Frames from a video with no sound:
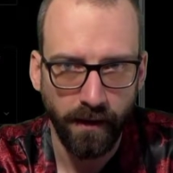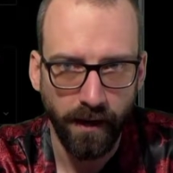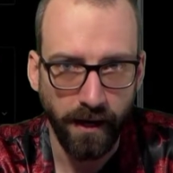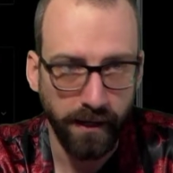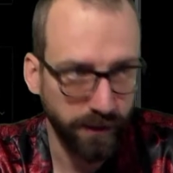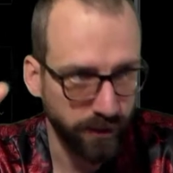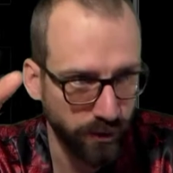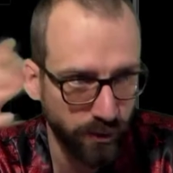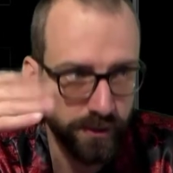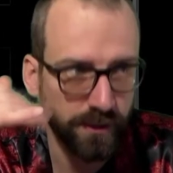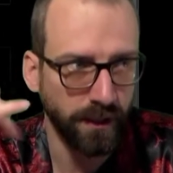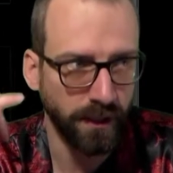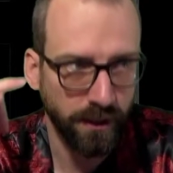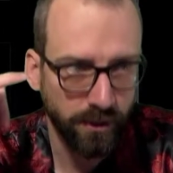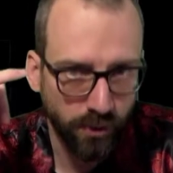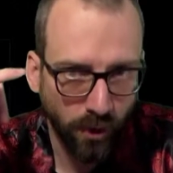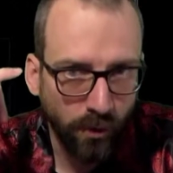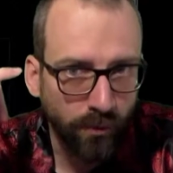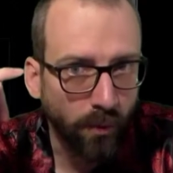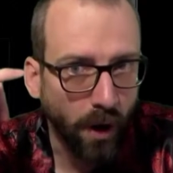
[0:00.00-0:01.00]
And he's using
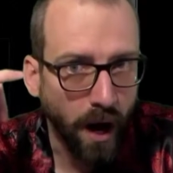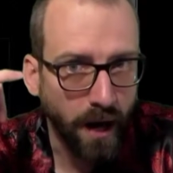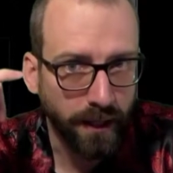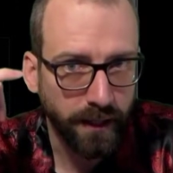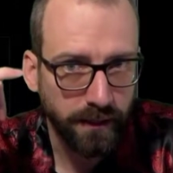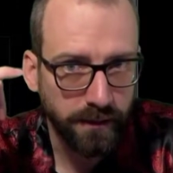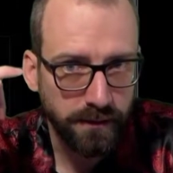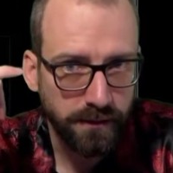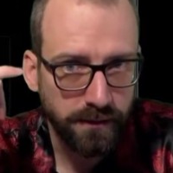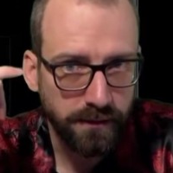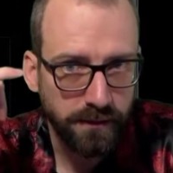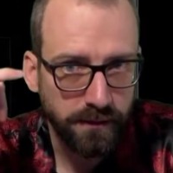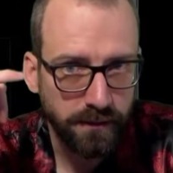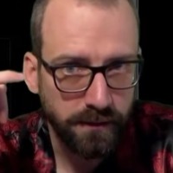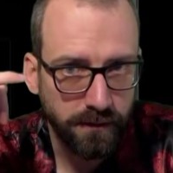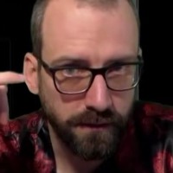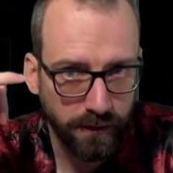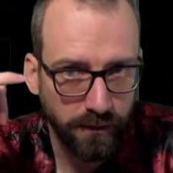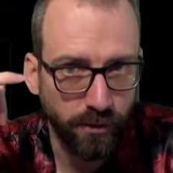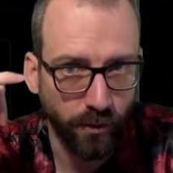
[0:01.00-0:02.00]
his own rockets
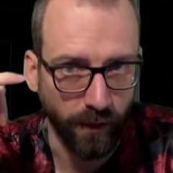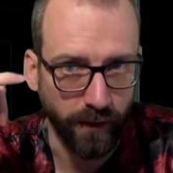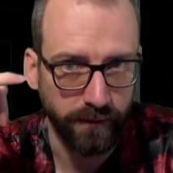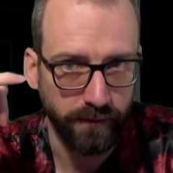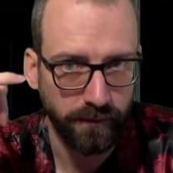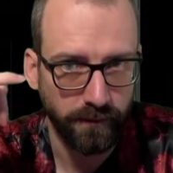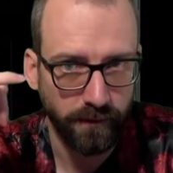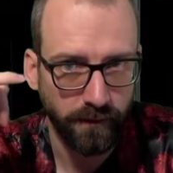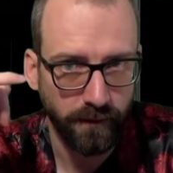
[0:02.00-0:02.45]
to do it.